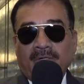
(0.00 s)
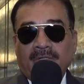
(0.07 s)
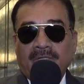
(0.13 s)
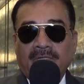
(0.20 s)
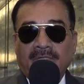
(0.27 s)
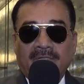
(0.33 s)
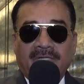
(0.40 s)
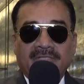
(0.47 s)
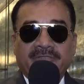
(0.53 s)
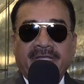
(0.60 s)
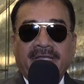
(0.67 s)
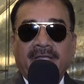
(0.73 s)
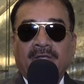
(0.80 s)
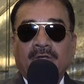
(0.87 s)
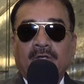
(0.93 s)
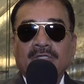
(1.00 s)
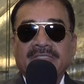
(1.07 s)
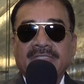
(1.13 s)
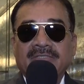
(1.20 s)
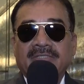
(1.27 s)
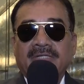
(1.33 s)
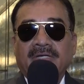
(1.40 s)
Australian
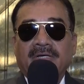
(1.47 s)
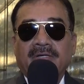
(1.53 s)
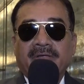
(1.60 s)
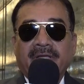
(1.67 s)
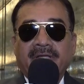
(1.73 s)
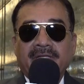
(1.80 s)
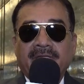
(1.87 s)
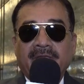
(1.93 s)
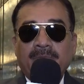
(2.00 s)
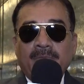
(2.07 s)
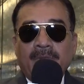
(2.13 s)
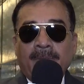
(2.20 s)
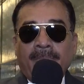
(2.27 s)
Aussies cricket team.